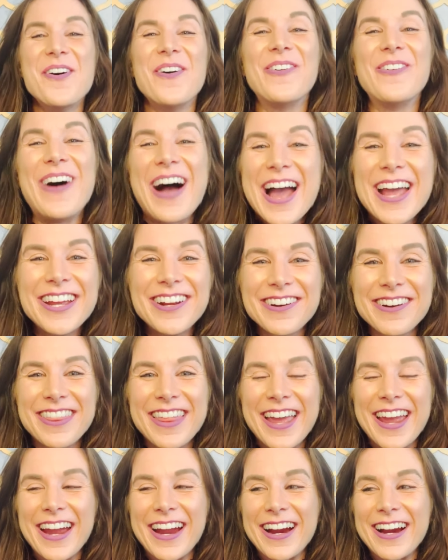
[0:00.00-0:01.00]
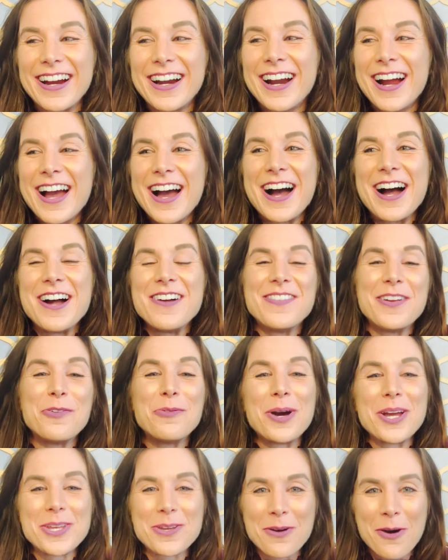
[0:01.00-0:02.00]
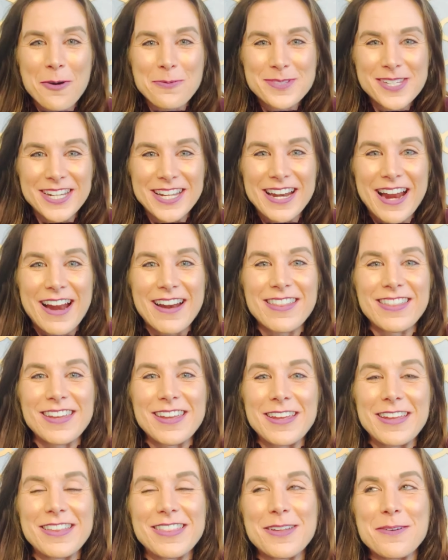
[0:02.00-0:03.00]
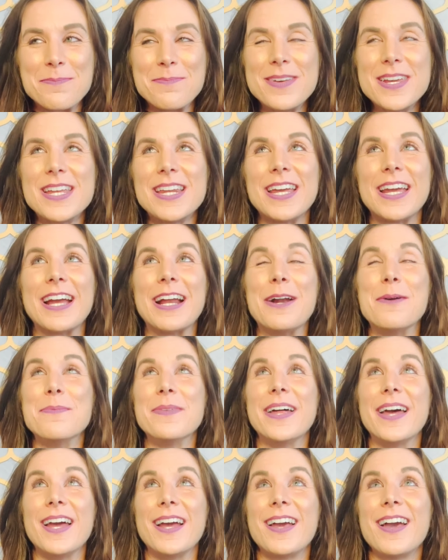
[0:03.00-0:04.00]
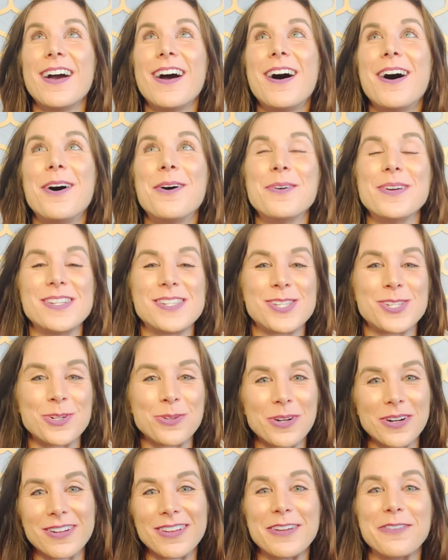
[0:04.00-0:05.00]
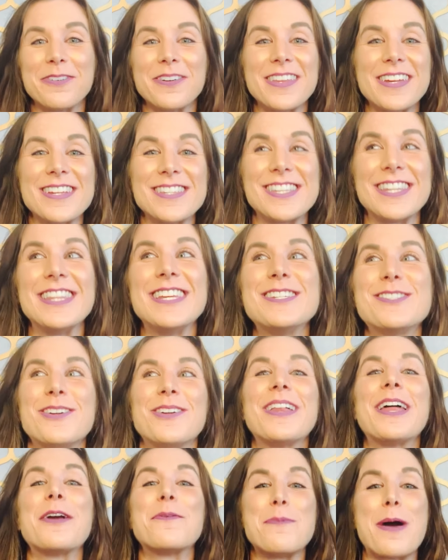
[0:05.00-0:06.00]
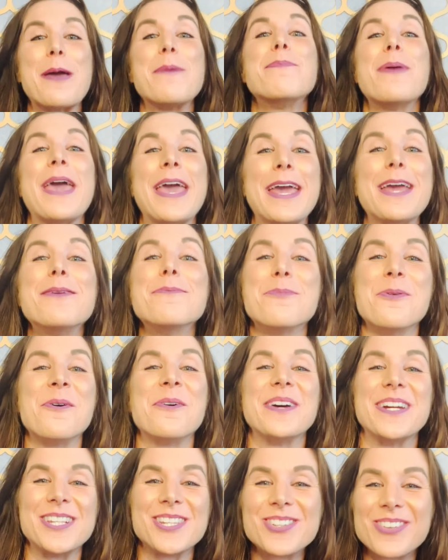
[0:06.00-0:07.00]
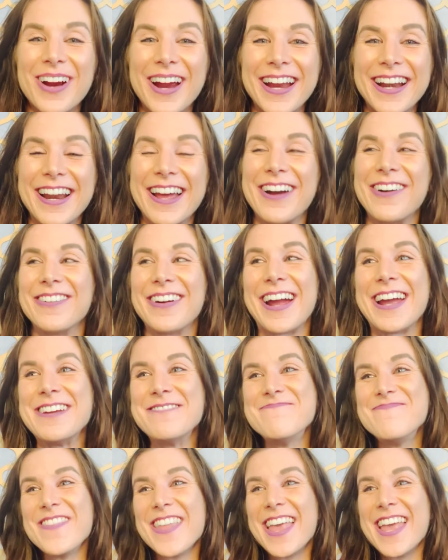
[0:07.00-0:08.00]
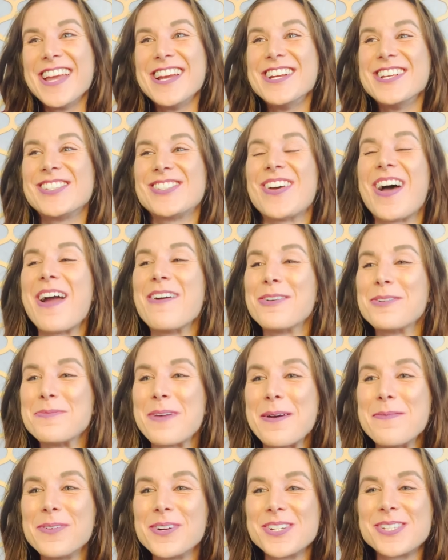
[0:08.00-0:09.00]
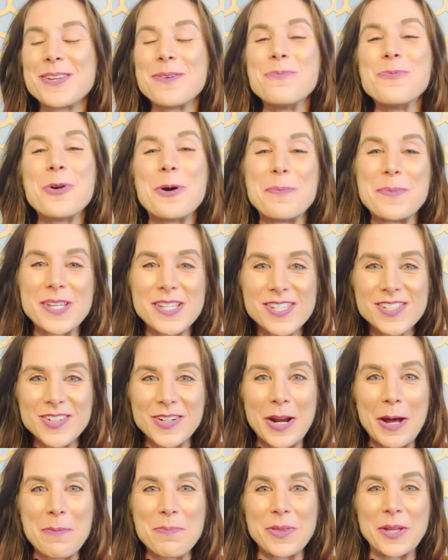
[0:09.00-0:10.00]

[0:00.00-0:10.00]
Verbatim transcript: why you're there, um, and what you hope to get out of the, the meeting. And I'm like, oh, it's too early for this. And these are like my pain points right now, right? So I remember some woman stood up